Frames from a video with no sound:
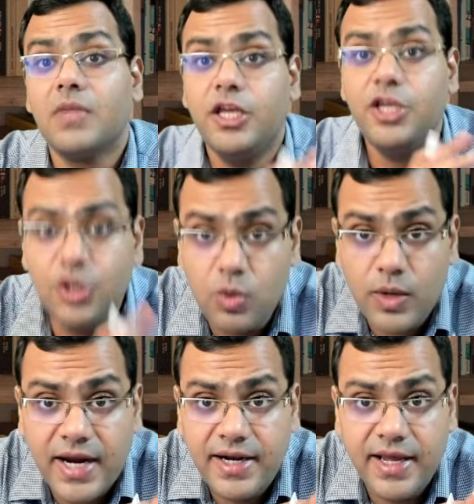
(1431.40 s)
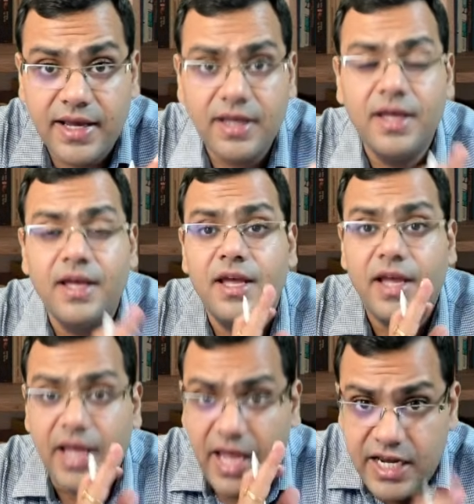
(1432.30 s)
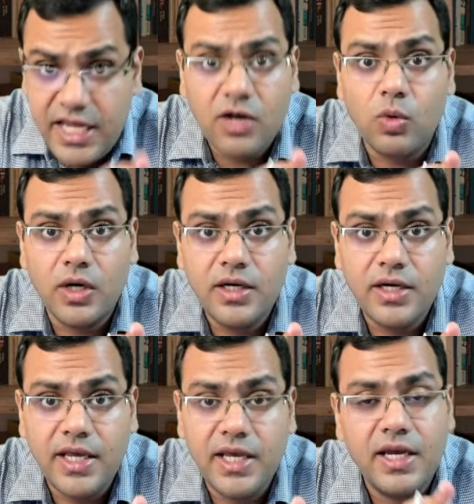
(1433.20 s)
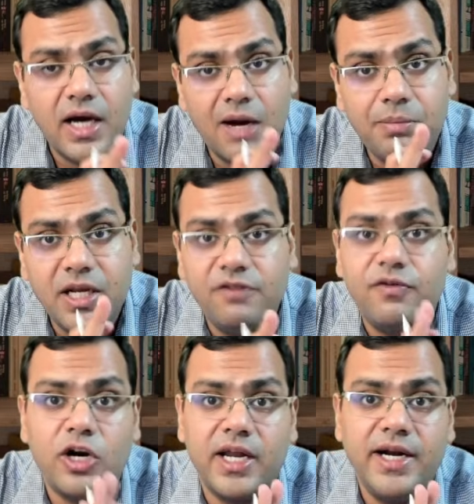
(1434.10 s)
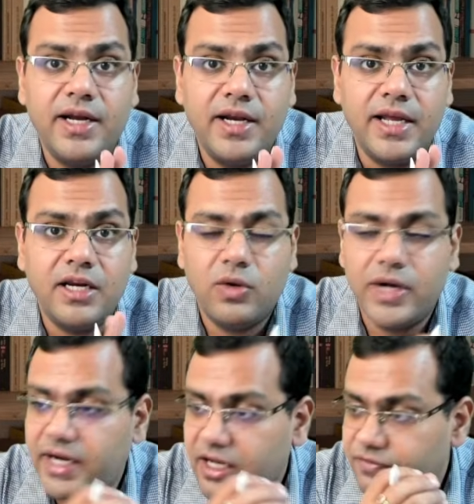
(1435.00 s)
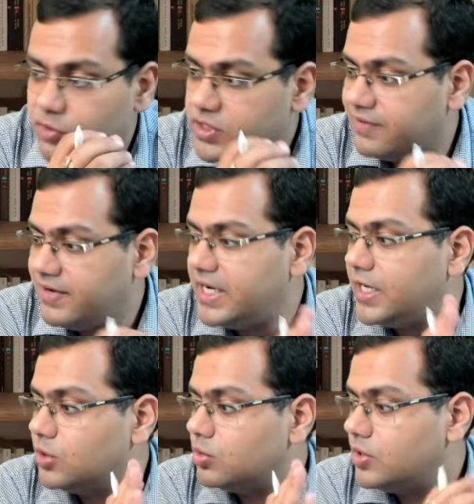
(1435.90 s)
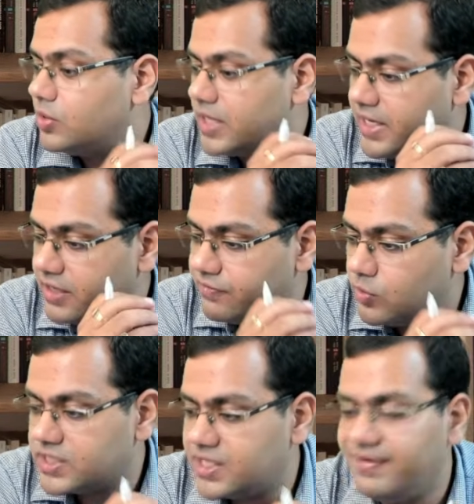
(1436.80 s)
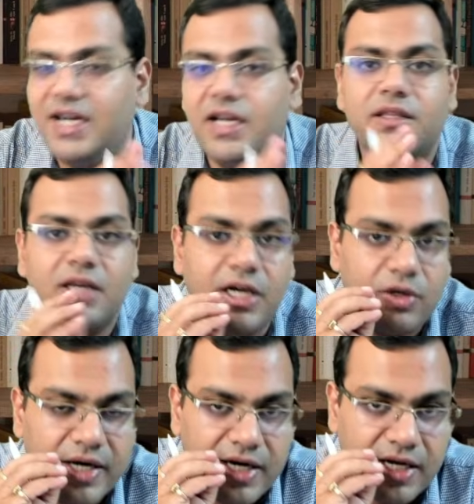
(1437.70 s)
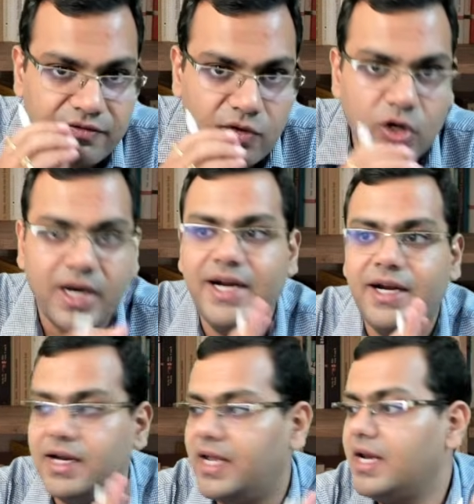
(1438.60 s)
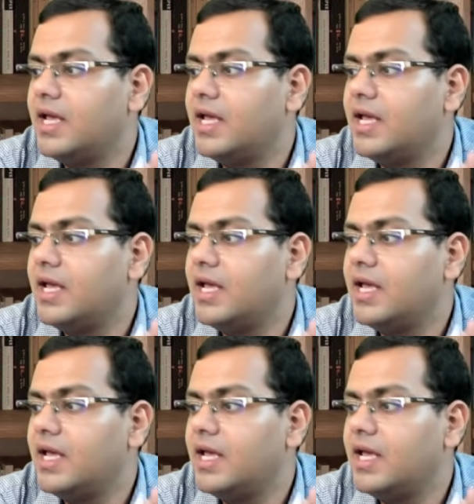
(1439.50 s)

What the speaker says: You can take any quantity up till 499. You can take 472, you can take 473, you can take 499,